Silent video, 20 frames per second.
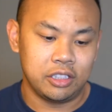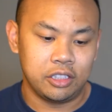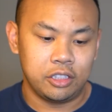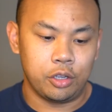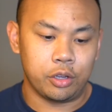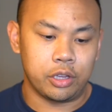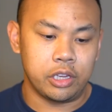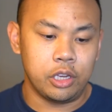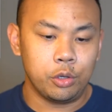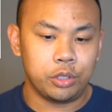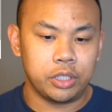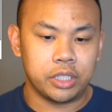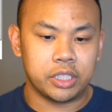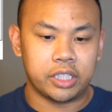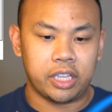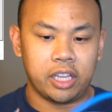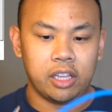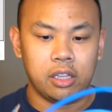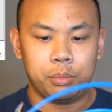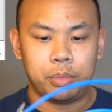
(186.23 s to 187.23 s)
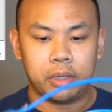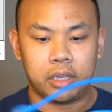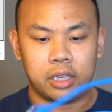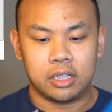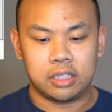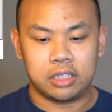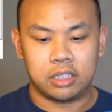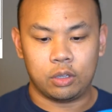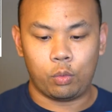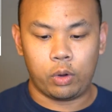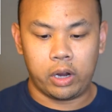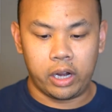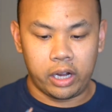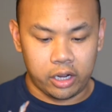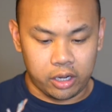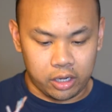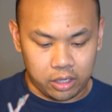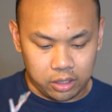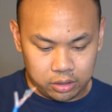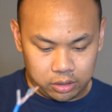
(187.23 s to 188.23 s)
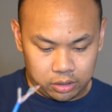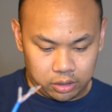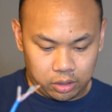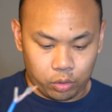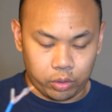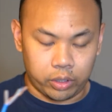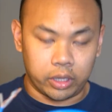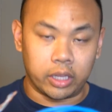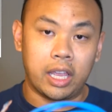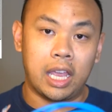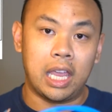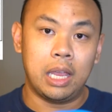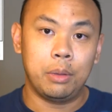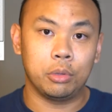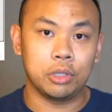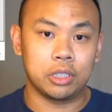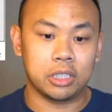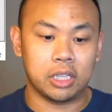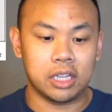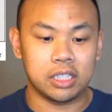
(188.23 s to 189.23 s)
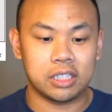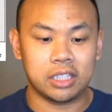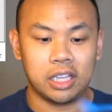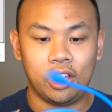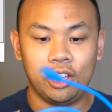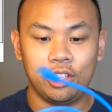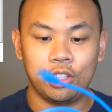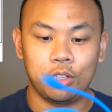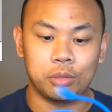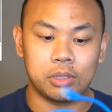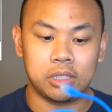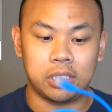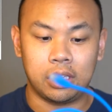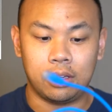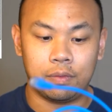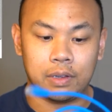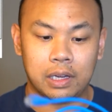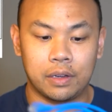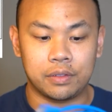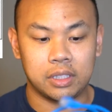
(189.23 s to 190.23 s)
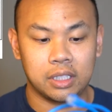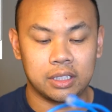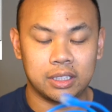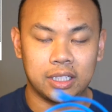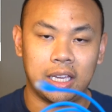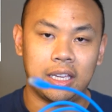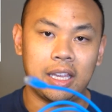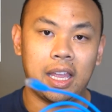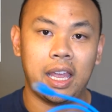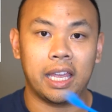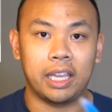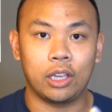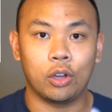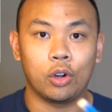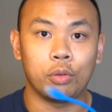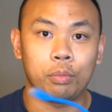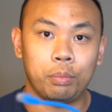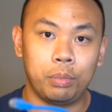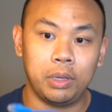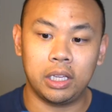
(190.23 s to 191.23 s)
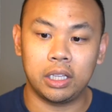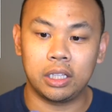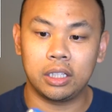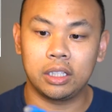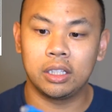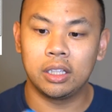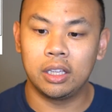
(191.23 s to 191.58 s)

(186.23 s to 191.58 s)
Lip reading: You can usually tell because the wire or the cable is going to tell you T568A or B.